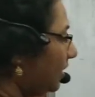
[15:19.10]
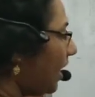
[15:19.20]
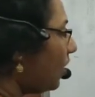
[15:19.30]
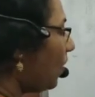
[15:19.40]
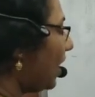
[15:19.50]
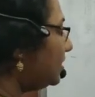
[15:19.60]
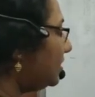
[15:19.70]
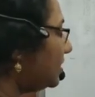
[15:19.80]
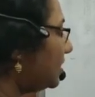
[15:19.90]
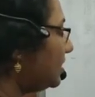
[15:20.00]
Now
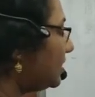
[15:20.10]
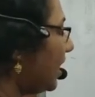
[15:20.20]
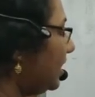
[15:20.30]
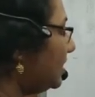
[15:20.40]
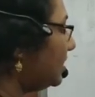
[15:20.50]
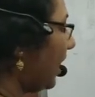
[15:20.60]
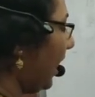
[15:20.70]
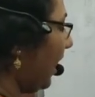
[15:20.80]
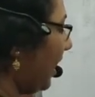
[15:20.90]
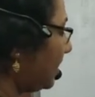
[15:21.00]
adjacent side is
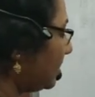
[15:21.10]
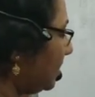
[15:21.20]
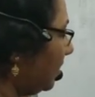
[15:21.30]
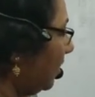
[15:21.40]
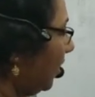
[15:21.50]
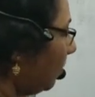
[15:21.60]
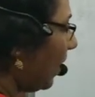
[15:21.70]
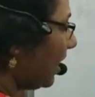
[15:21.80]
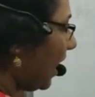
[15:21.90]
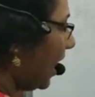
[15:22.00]
AX.
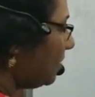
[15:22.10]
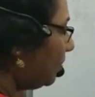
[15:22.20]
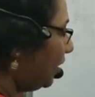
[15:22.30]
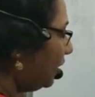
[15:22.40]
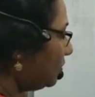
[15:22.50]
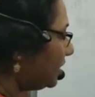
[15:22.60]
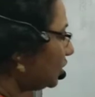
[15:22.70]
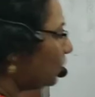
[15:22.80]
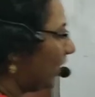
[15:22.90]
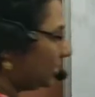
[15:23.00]
By hypotenuse
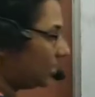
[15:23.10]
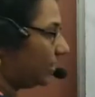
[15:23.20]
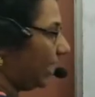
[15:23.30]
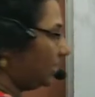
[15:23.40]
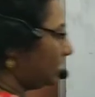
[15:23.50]
is vector A